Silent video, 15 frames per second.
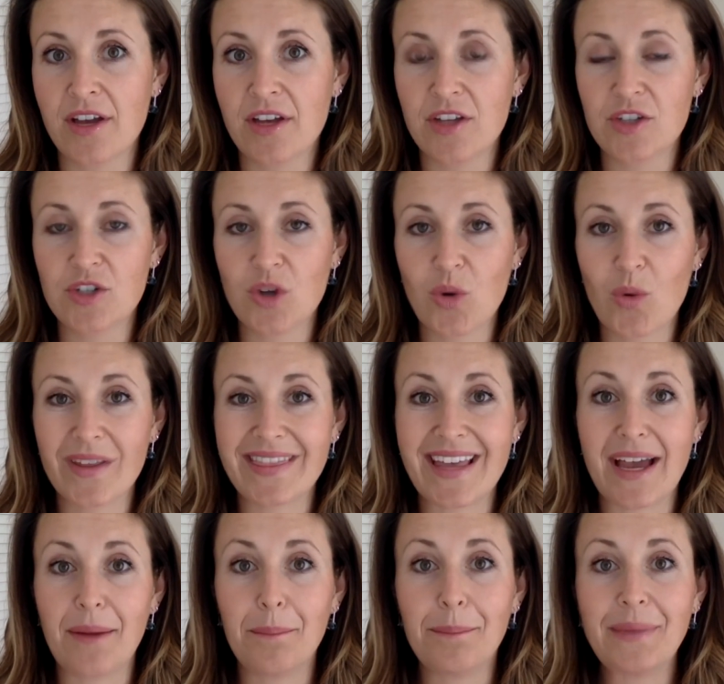So what
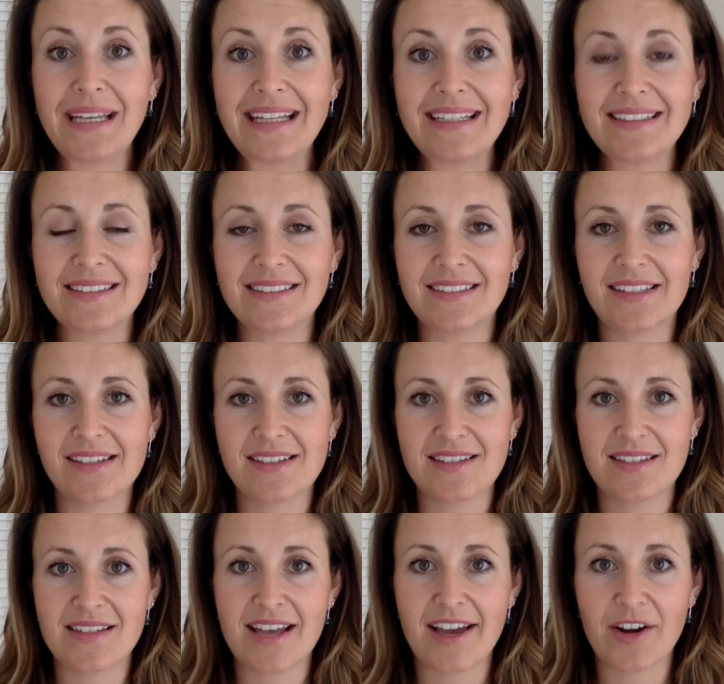that means is
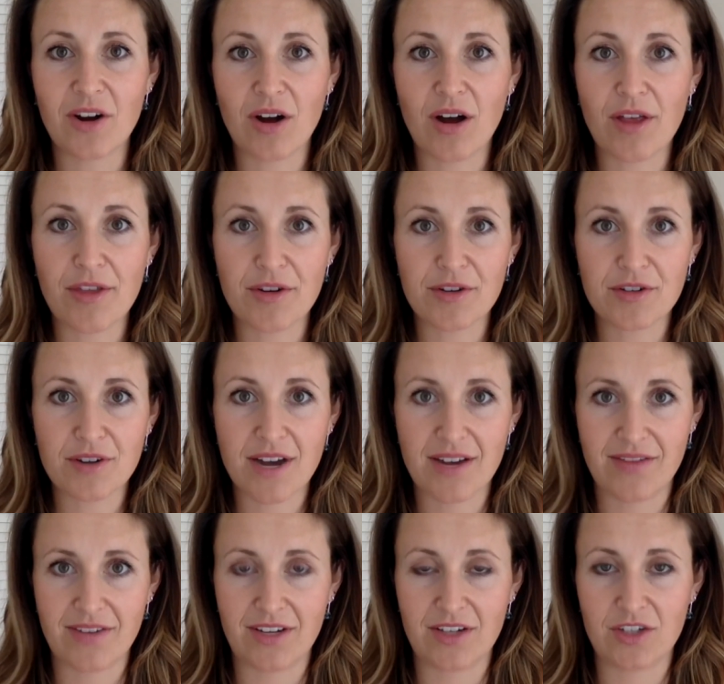that authors are
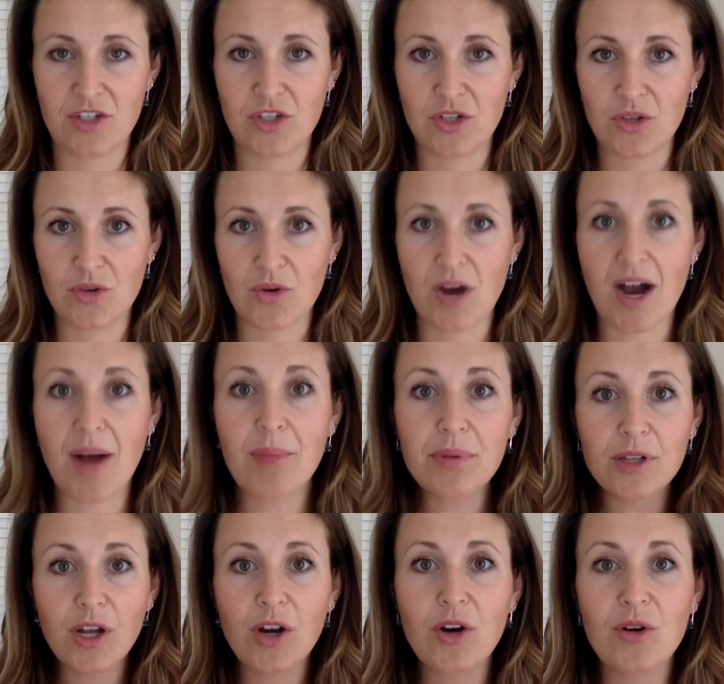having to
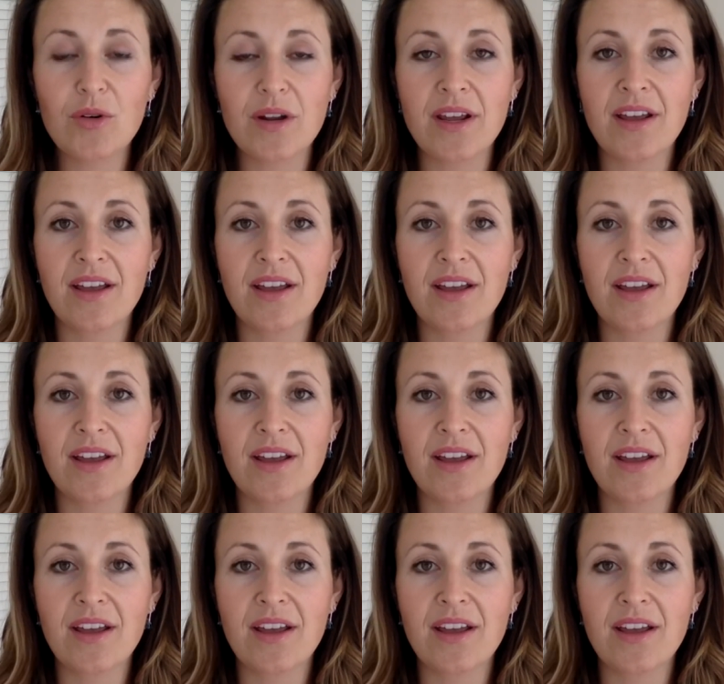upload